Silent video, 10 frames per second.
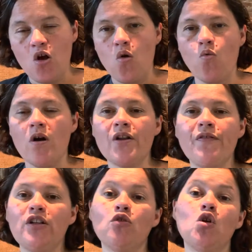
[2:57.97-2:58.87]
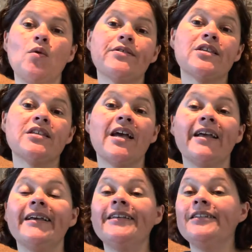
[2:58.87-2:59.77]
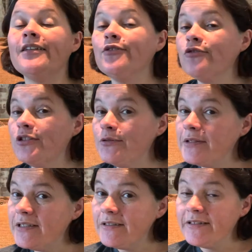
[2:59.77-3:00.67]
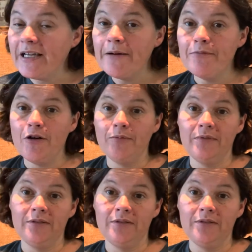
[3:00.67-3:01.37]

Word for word: What if I don't know what to say? Then you'll deal with it in that moment.